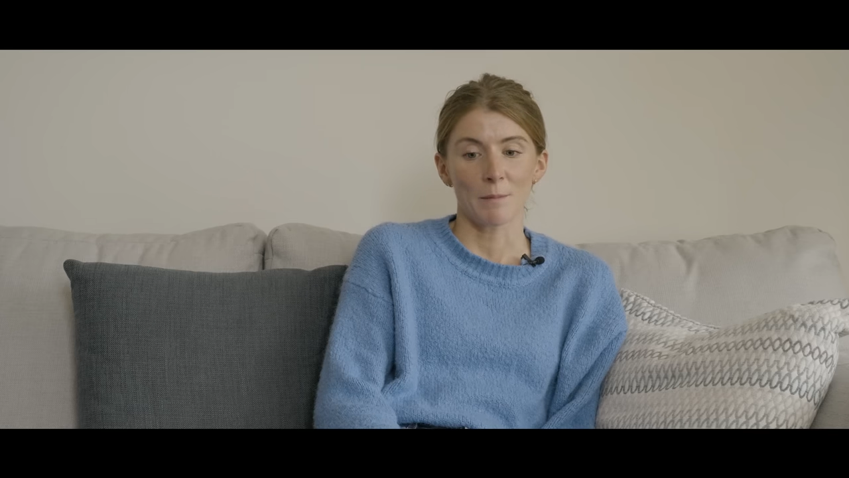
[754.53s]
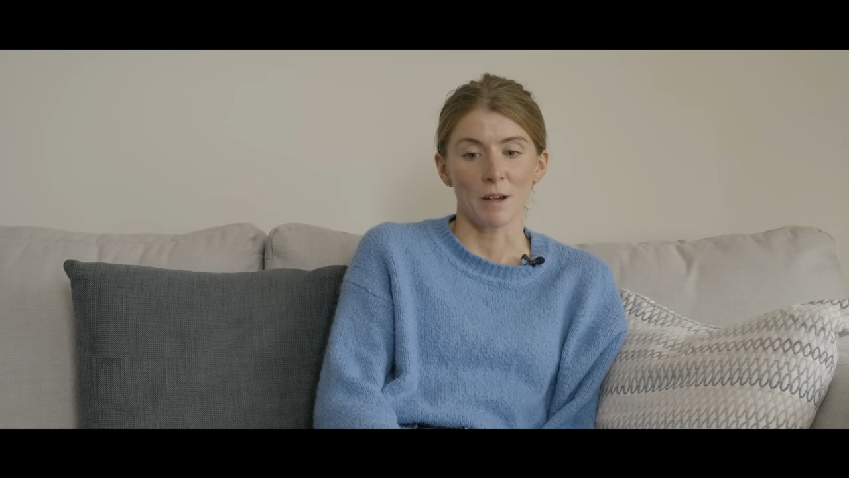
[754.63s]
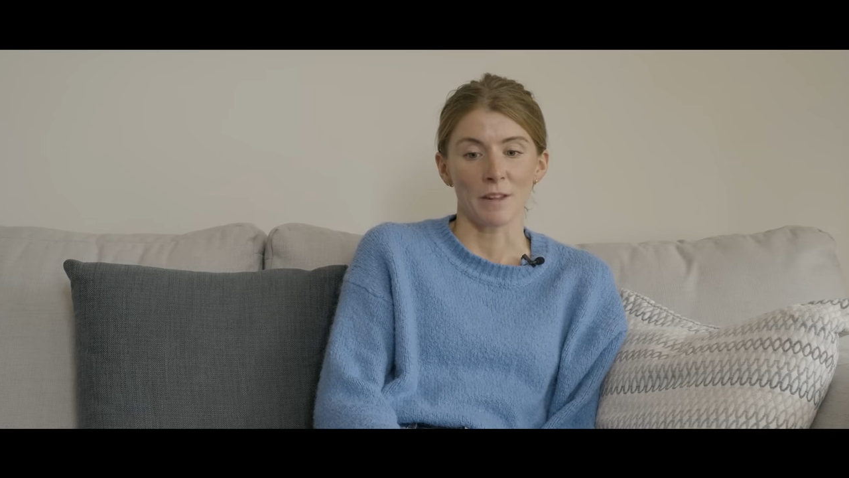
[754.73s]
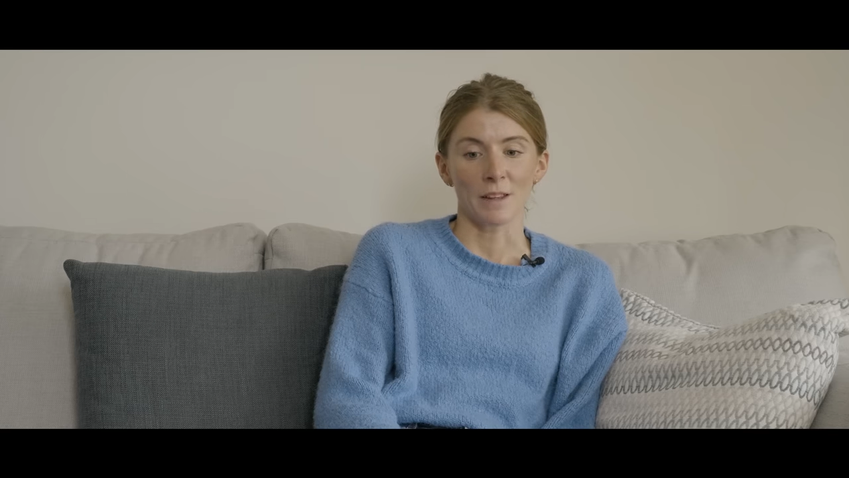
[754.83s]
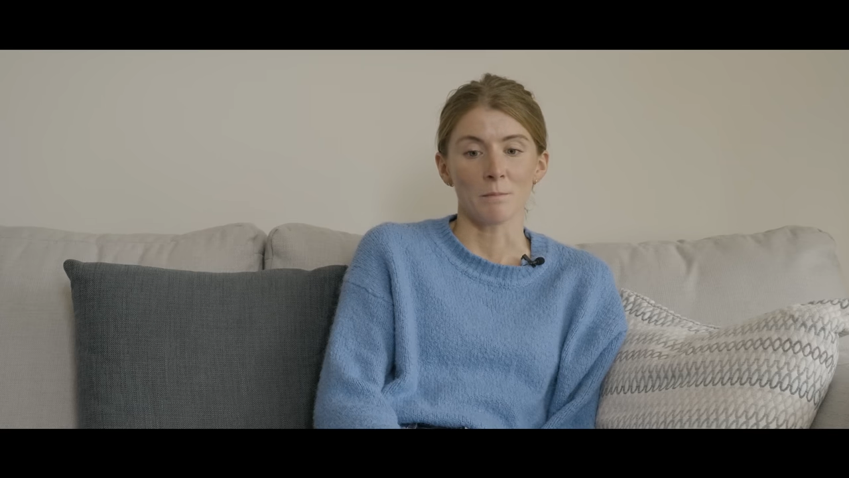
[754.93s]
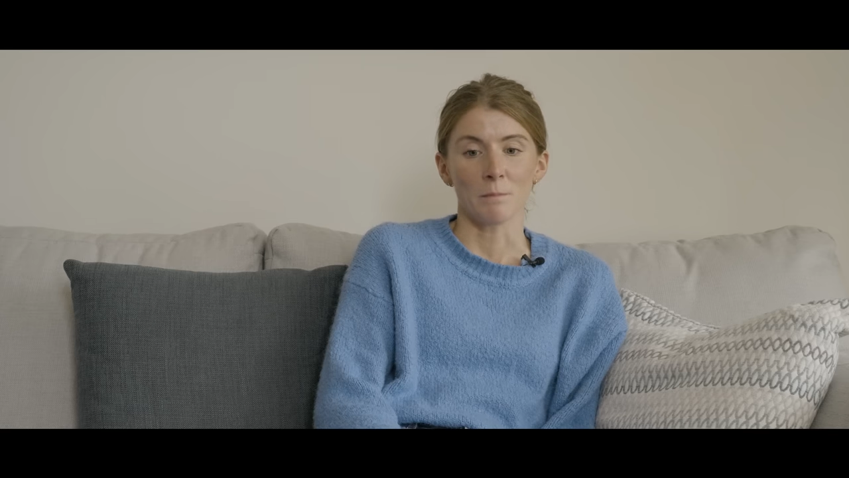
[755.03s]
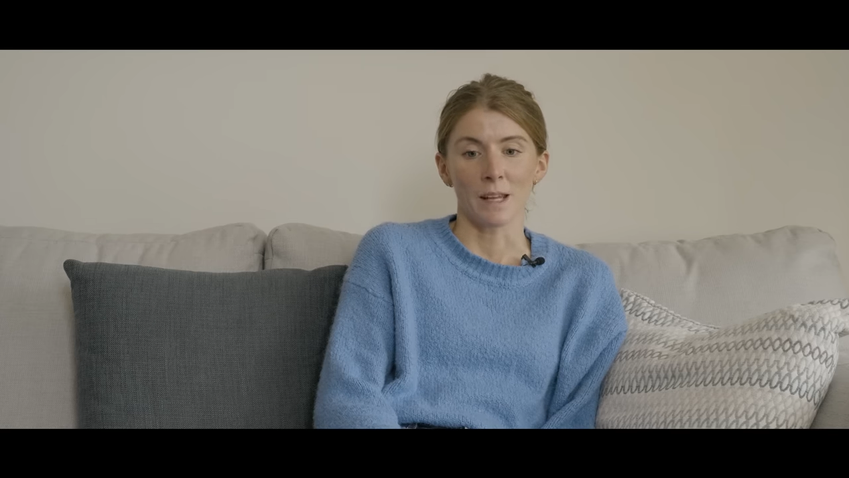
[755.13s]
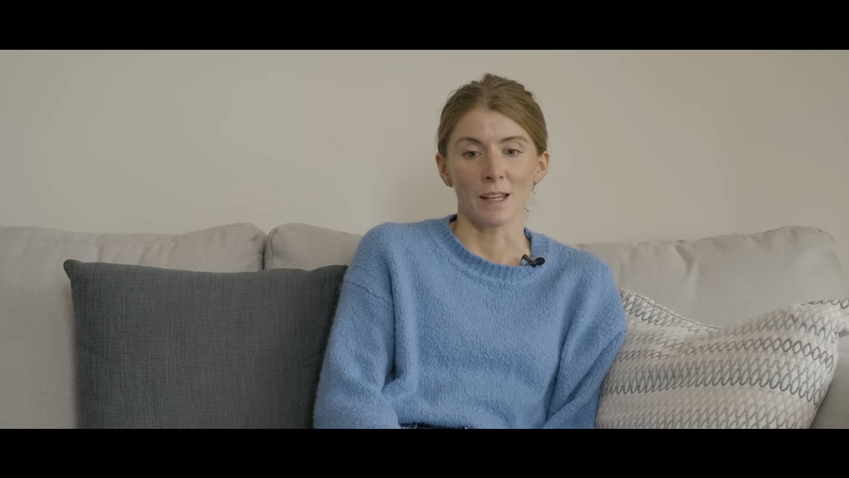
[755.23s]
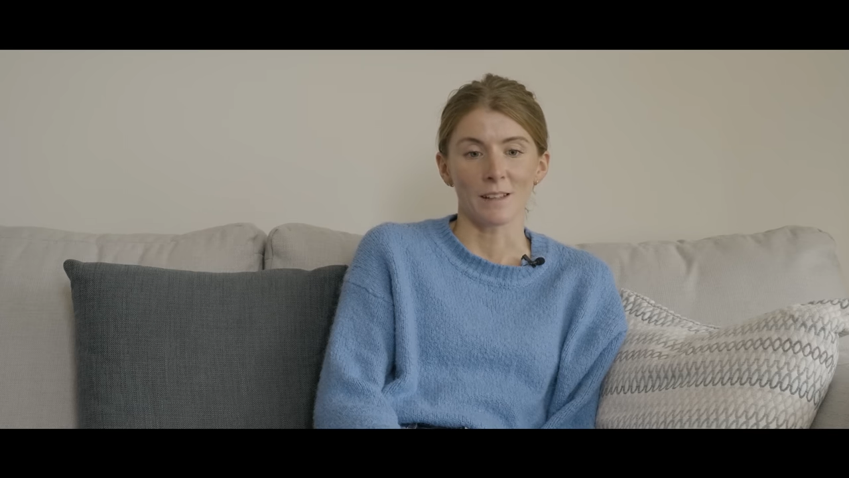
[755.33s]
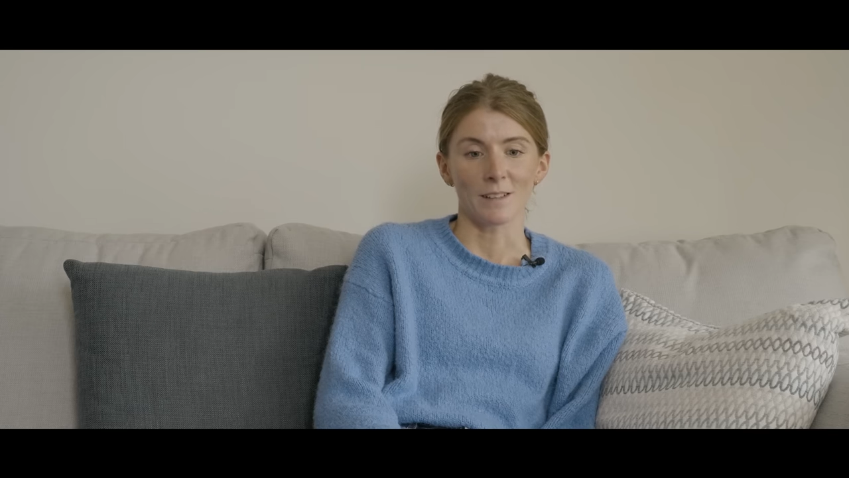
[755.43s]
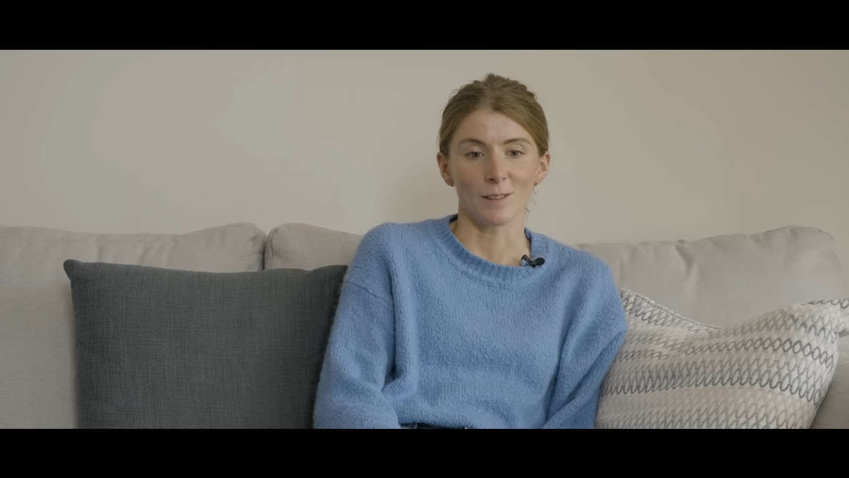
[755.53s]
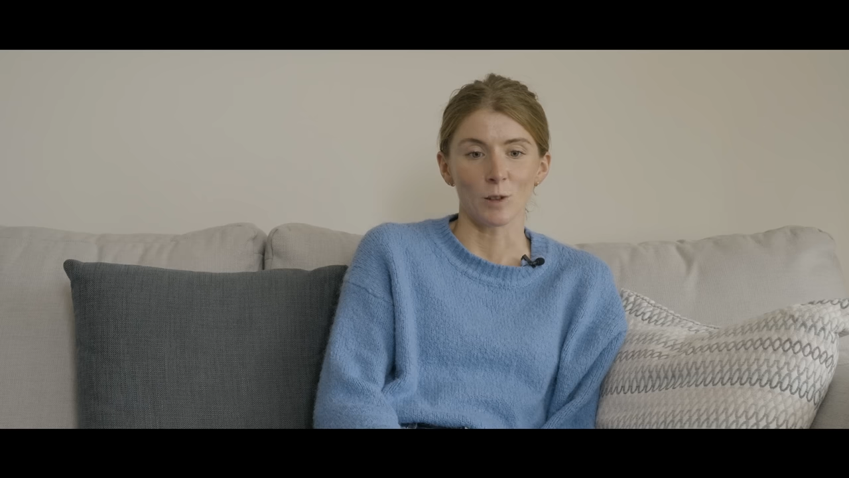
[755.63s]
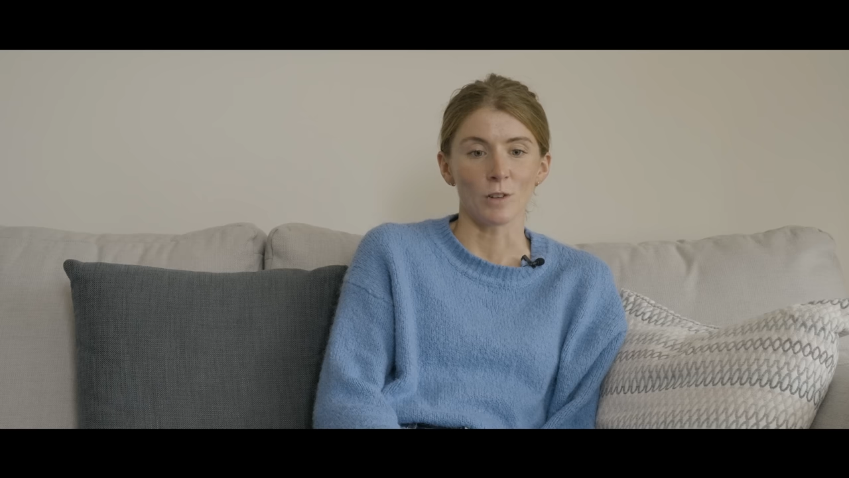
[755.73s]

But I think the main